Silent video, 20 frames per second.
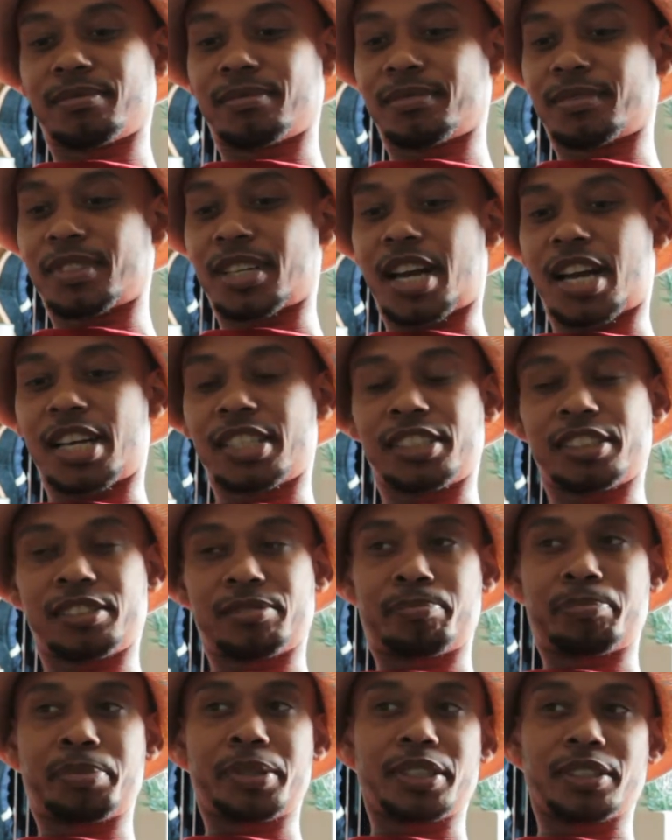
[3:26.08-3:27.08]
I just
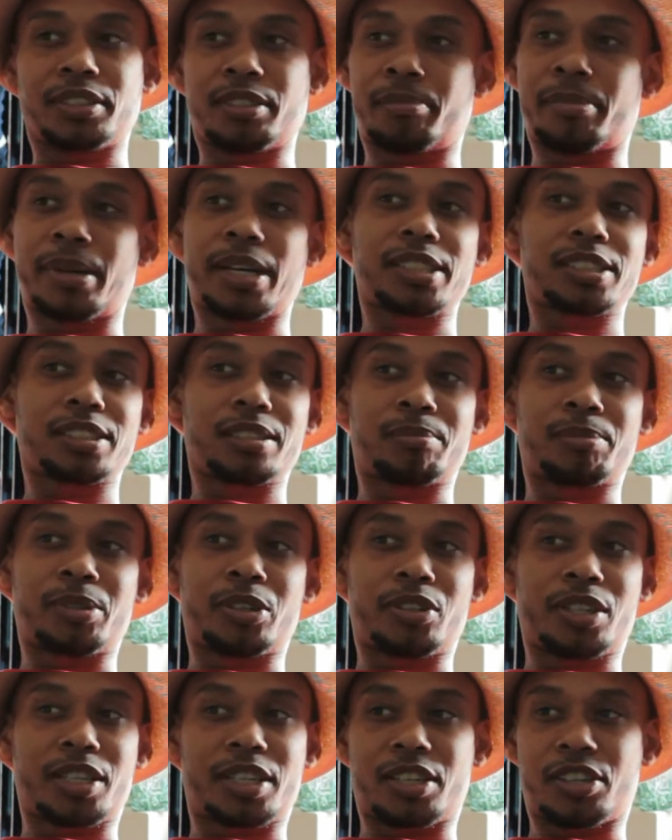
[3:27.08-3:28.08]
picked the basketball out
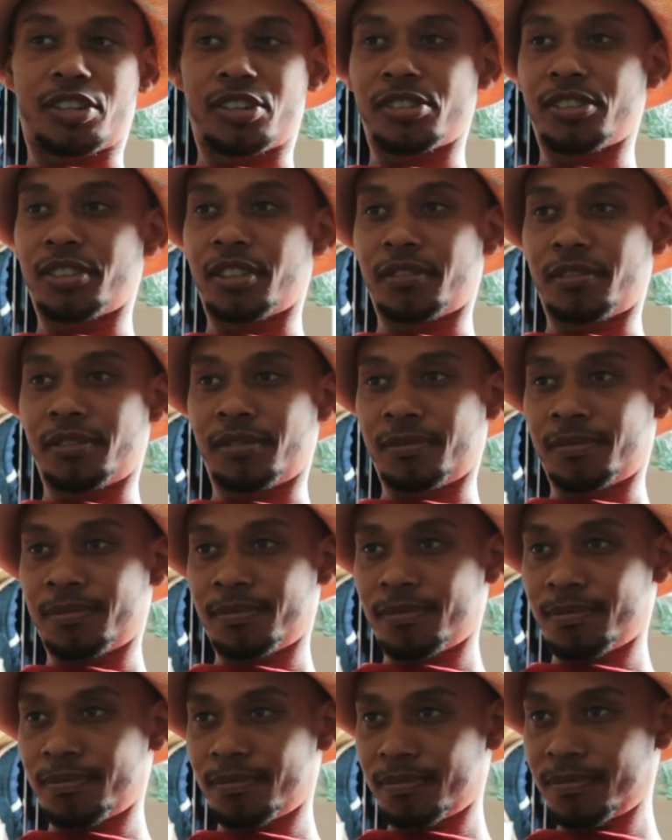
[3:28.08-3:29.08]
of all of them.
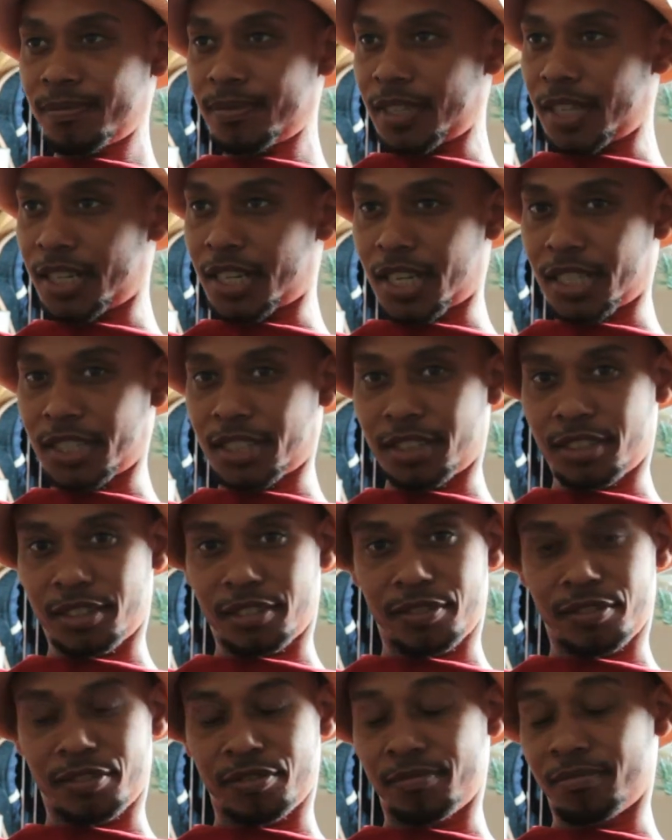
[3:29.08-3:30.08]
And
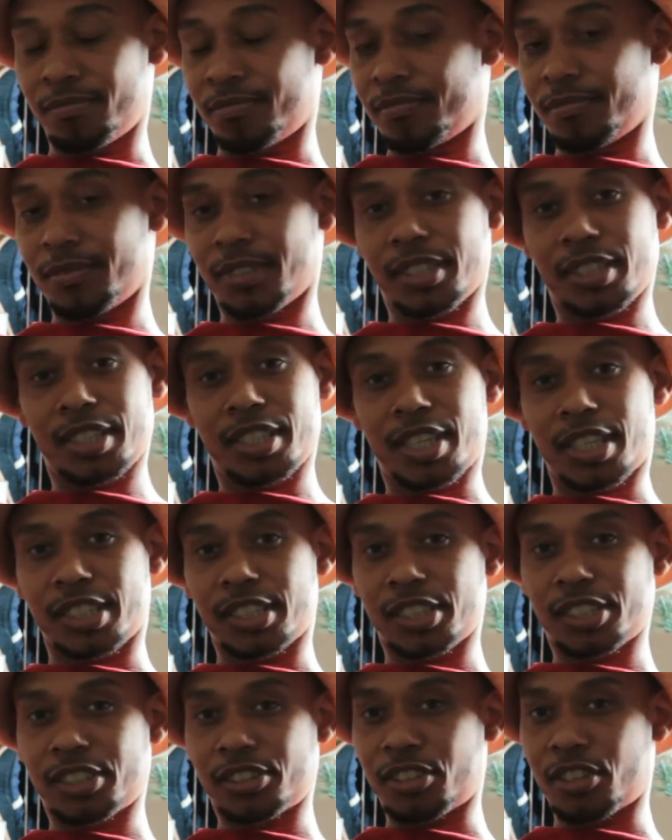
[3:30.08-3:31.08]
I just
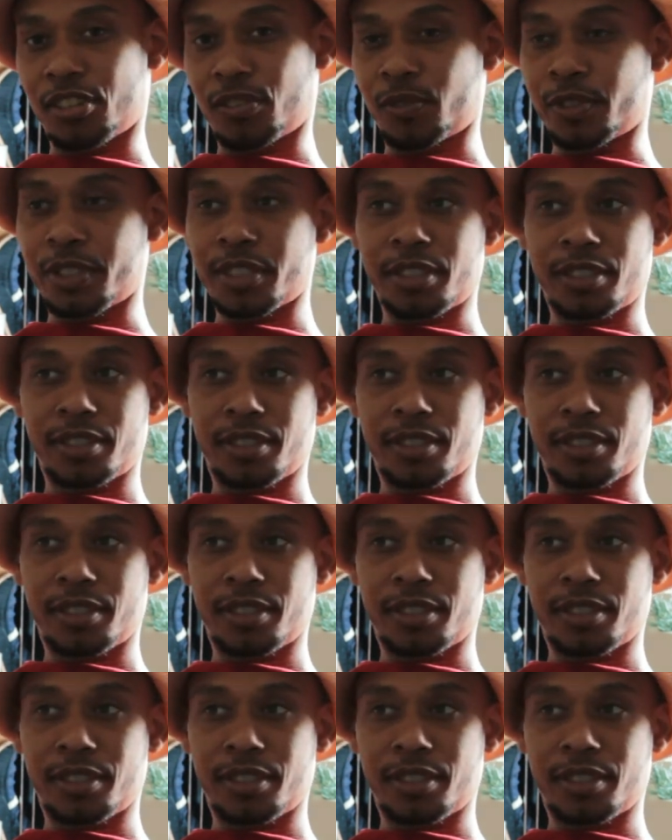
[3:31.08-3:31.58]
stuck with it.